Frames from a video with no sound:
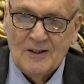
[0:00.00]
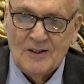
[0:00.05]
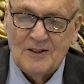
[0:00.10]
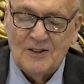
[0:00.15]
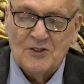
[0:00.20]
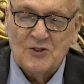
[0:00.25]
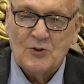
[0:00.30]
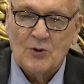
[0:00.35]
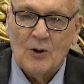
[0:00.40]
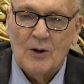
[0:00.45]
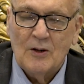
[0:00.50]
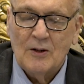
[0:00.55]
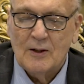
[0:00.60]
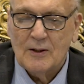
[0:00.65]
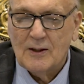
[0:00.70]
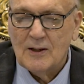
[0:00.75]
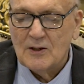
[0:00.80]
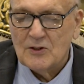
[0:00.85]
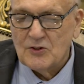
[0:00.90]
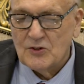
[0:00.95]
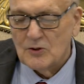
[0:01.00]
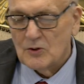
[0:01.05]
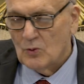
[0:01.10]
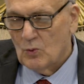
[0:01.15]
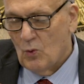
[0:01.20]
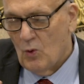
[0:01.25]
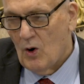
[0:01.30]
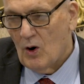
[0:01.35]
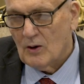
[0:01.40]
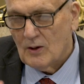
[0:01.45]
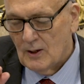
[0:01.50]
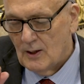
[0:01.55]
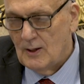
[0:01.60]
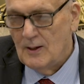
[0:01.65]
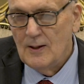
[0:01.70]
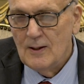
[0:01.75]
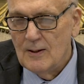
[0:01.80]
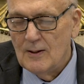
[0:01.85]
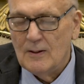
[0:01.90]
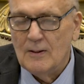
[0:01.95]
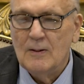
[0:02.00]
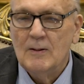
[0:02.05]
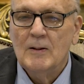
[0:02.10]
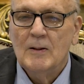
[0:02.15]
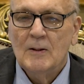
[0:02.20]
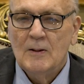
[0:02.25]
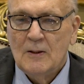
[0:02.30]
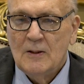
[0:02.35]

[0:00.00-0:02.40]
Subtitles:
He's trying to get you to walk in